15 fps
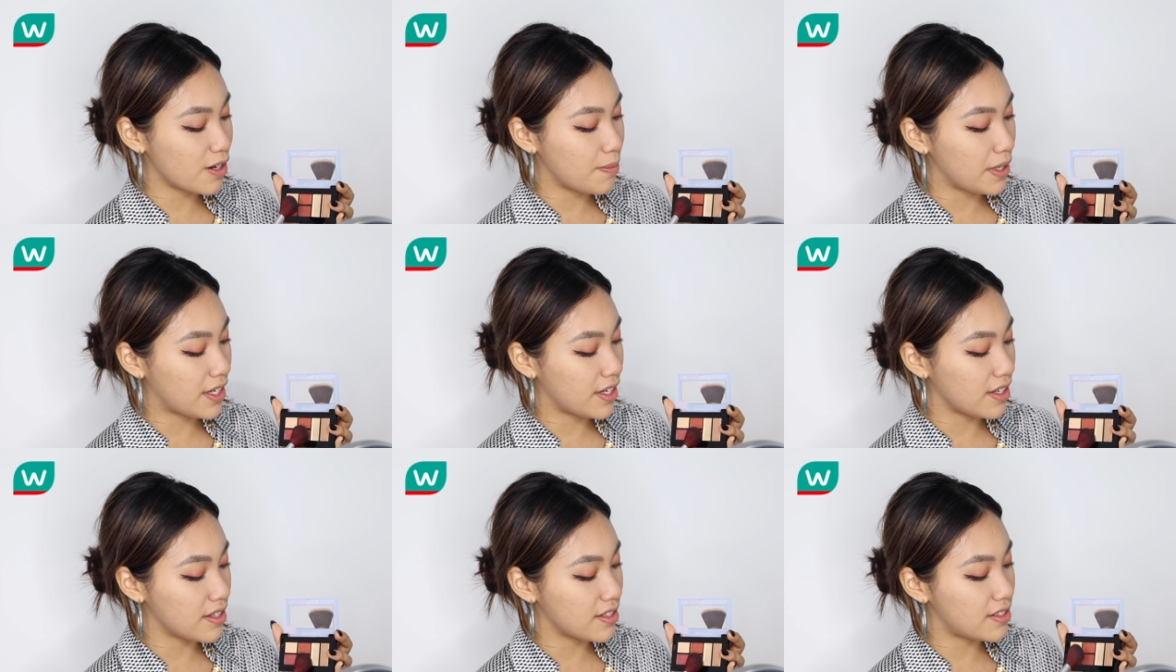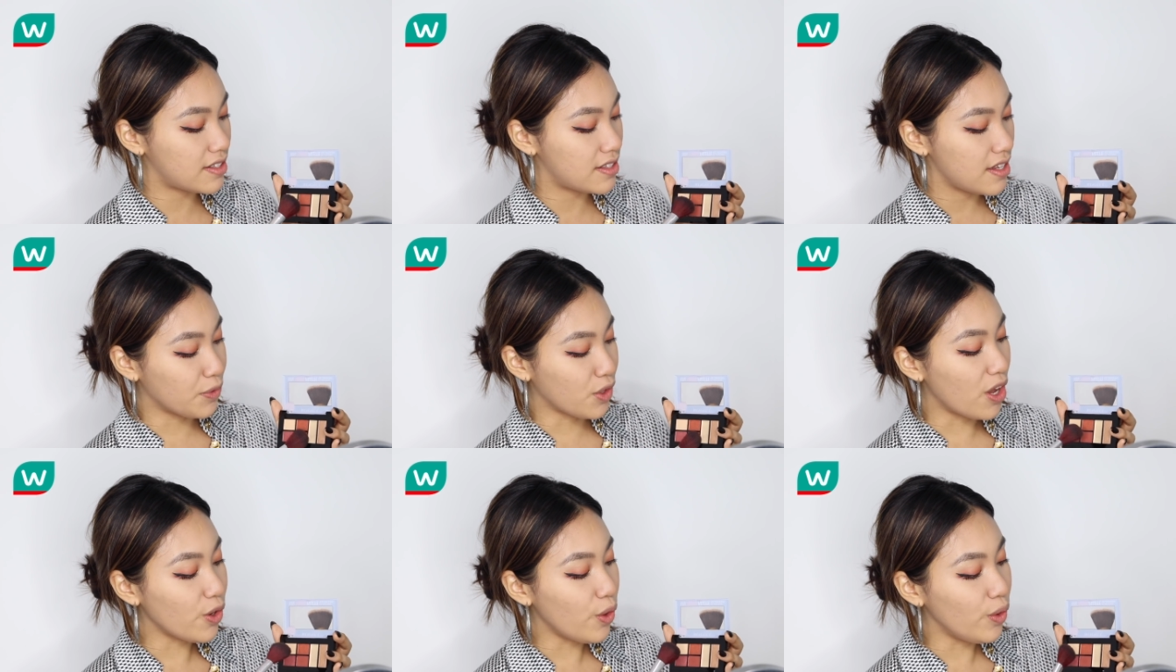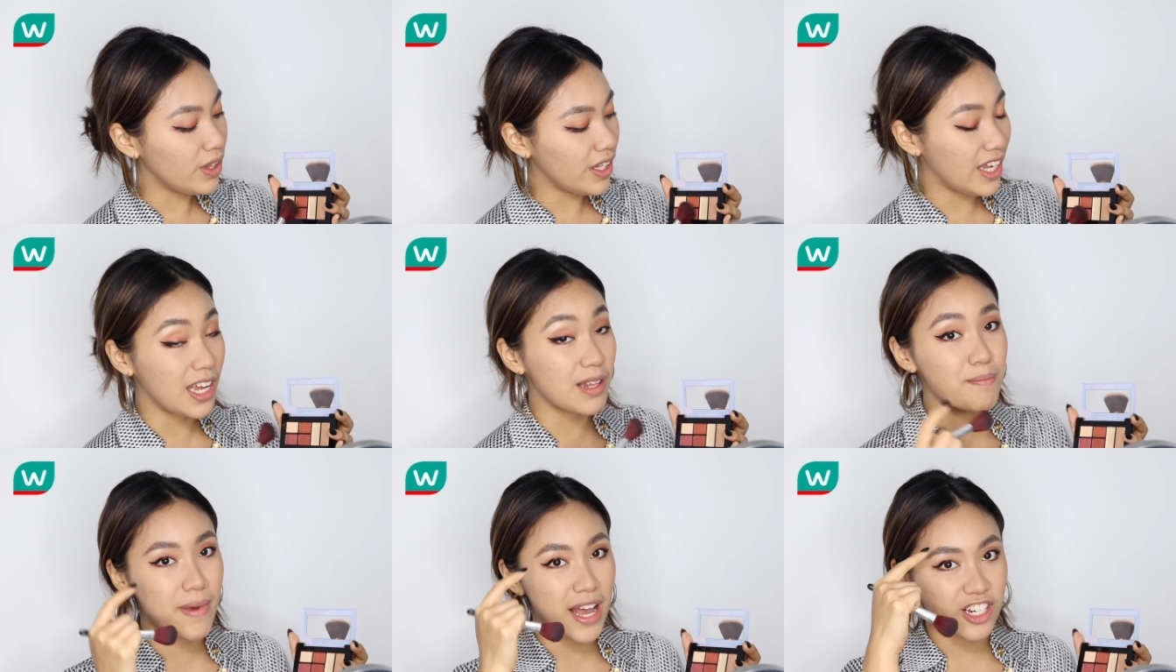because not only
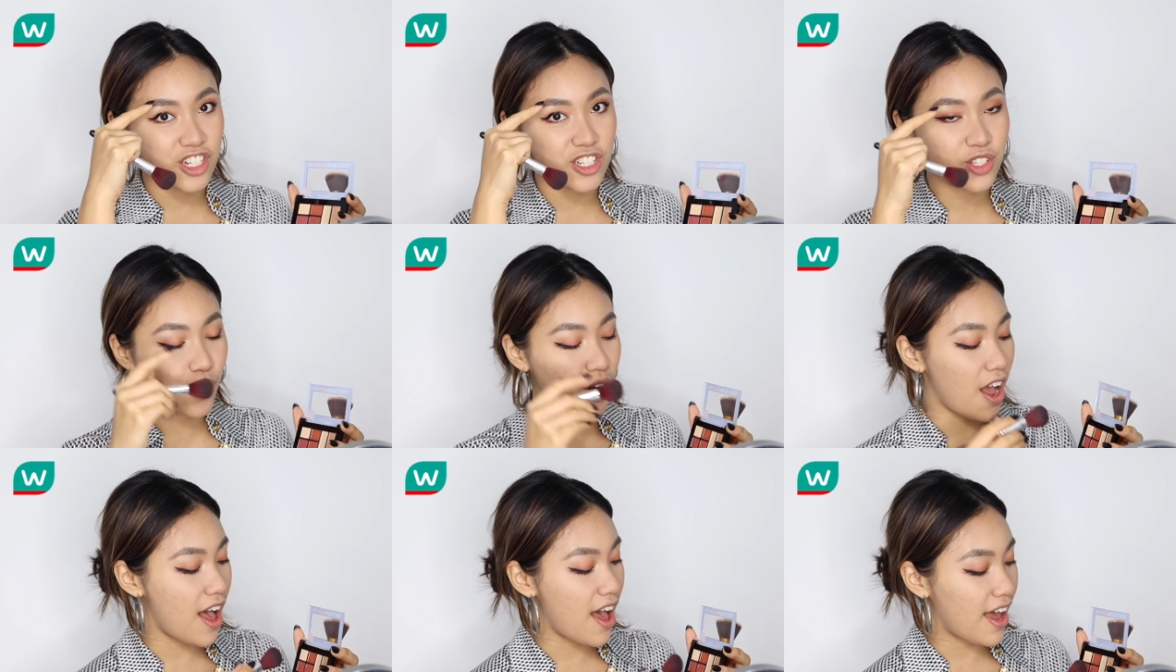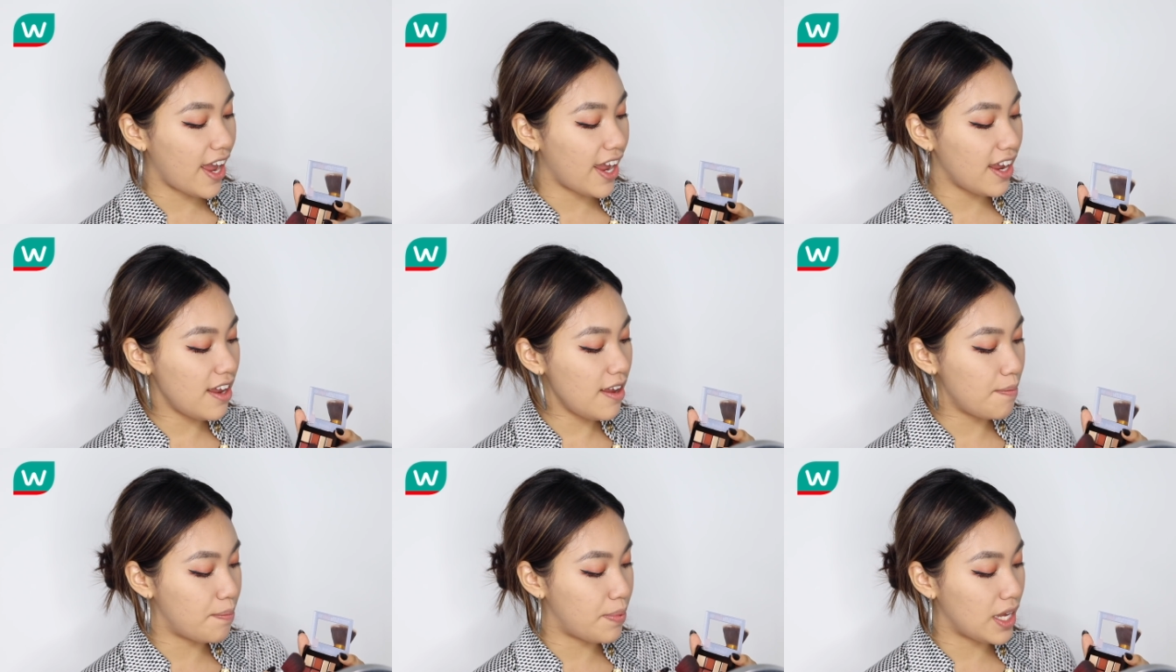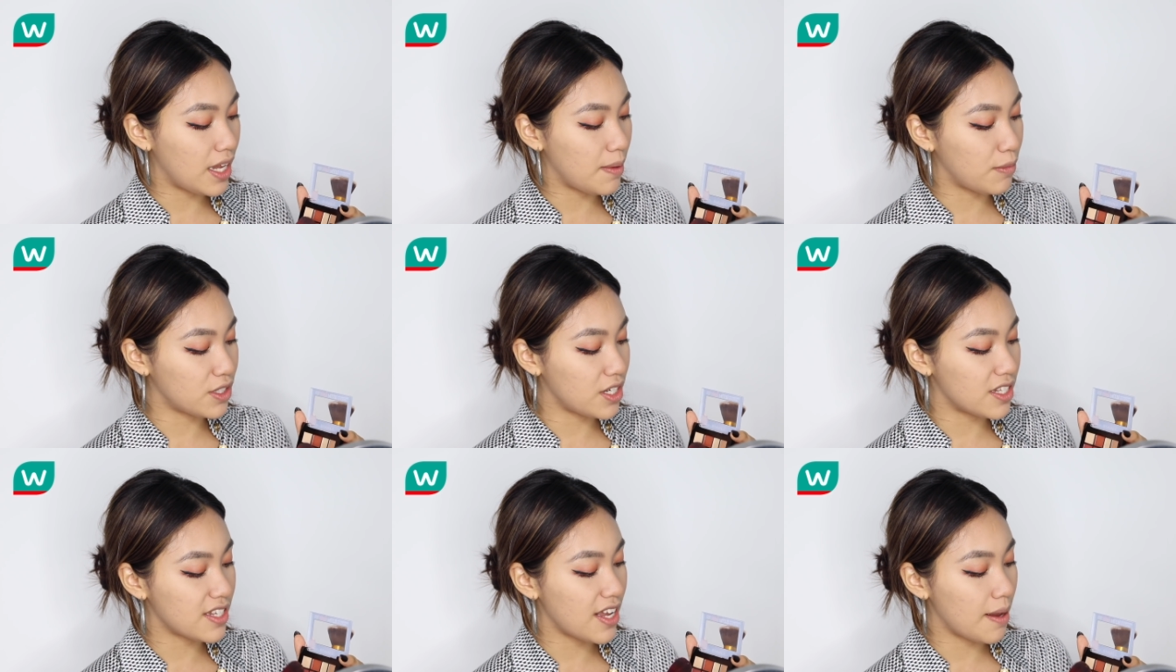it matches your eye, but most
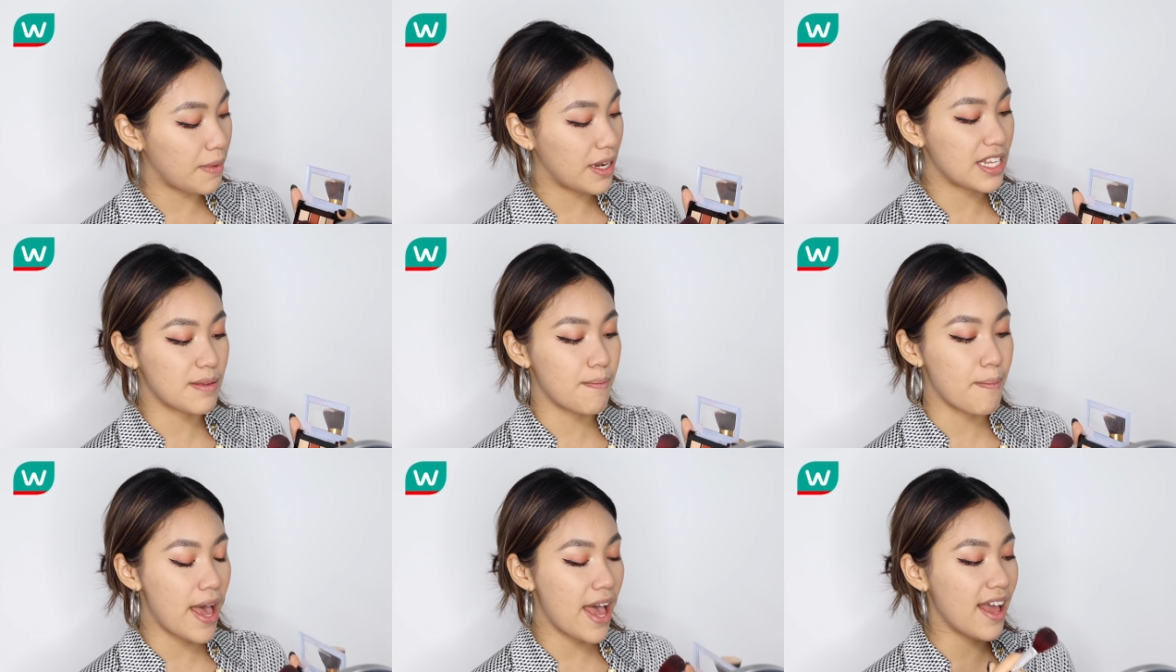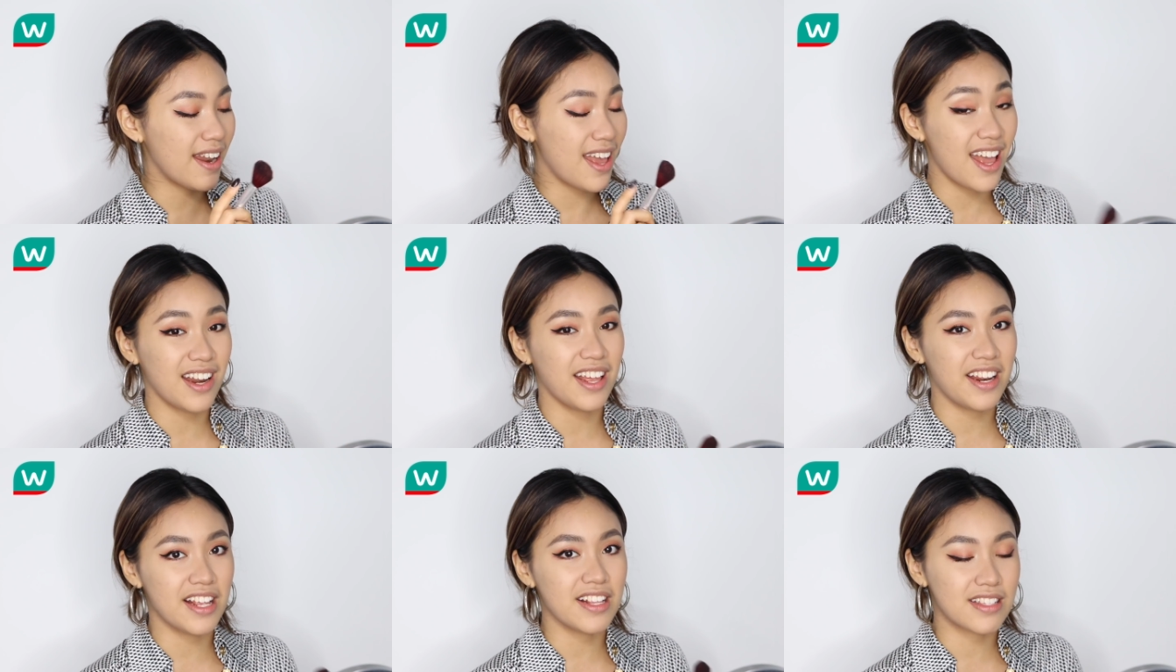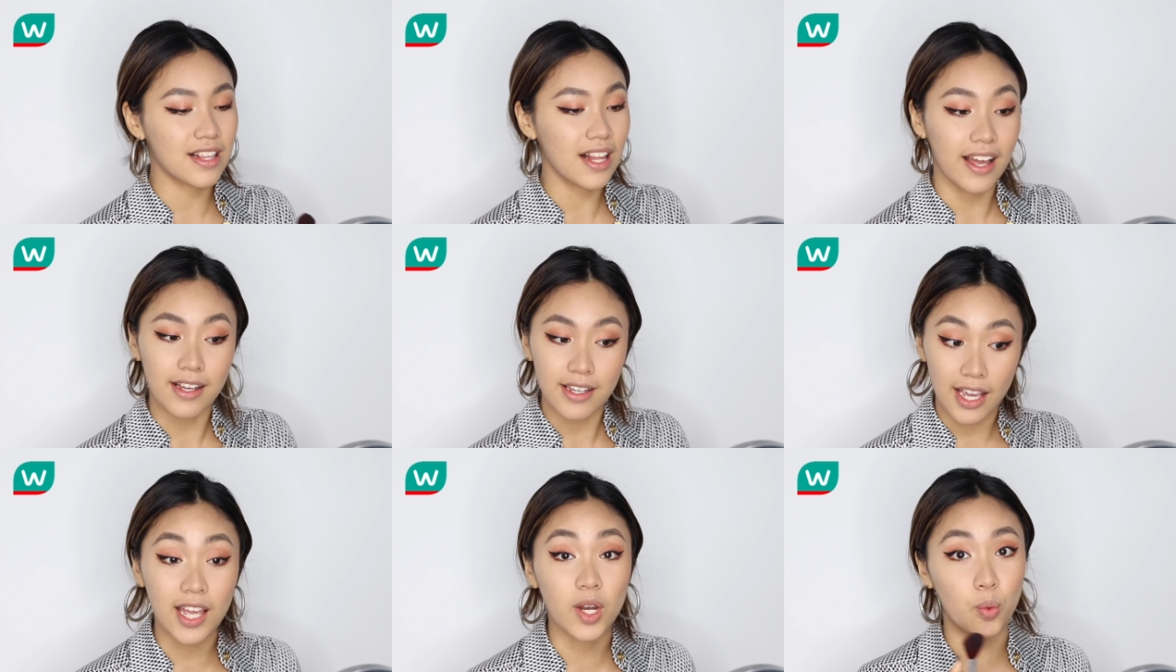of the time it is matte and it is like,
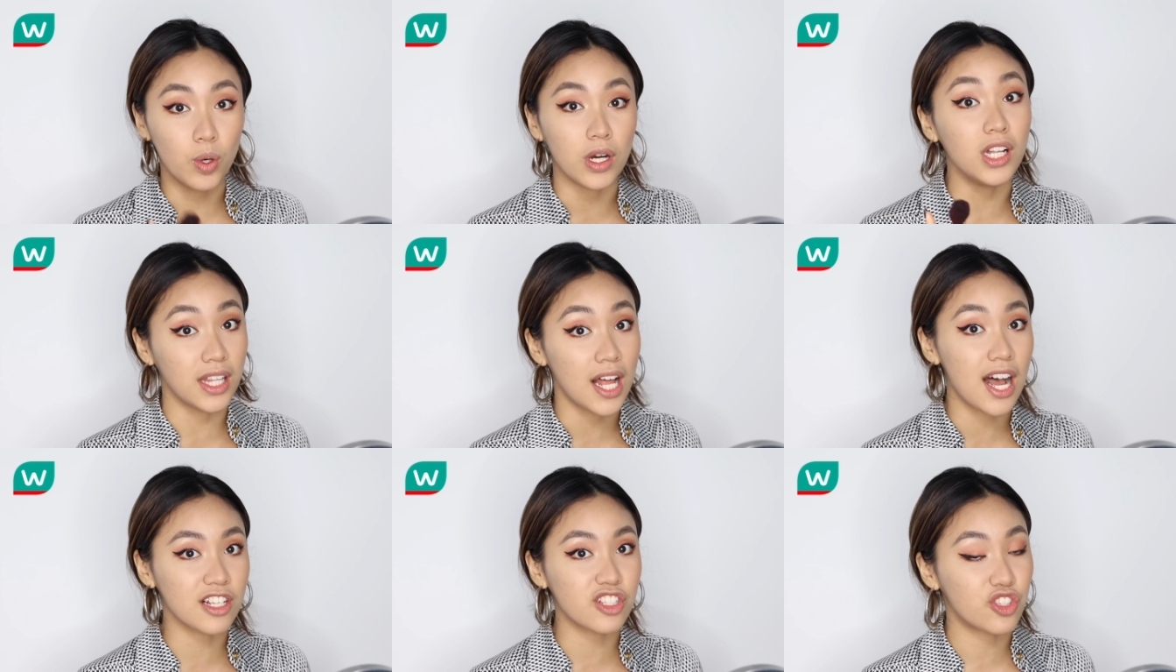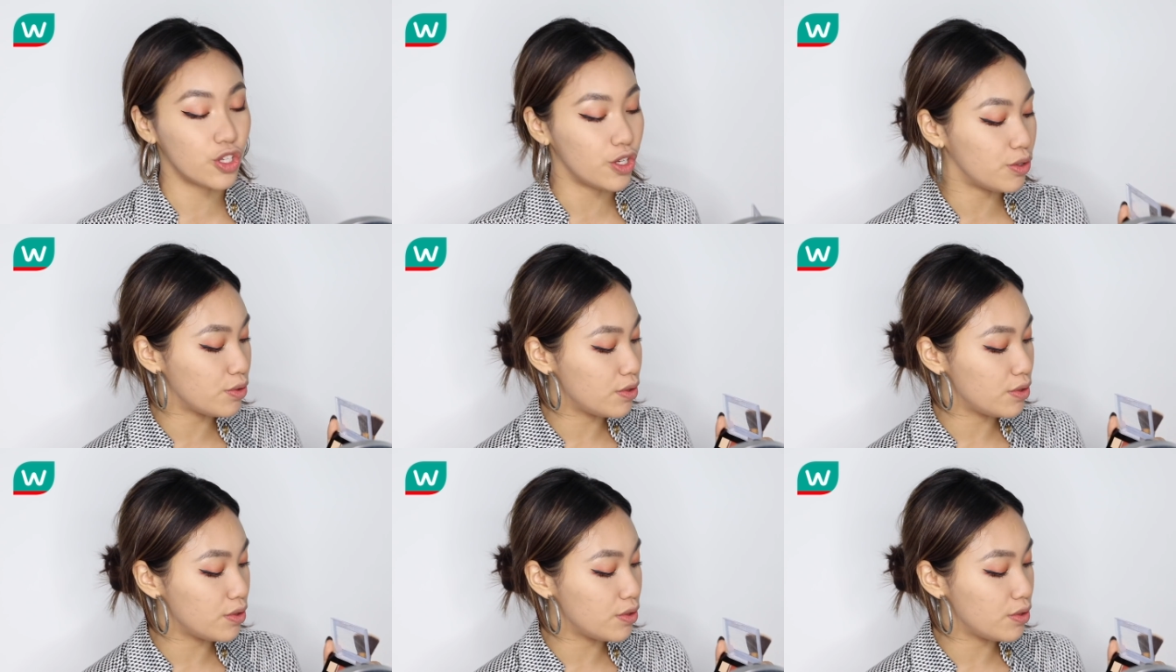it will last you.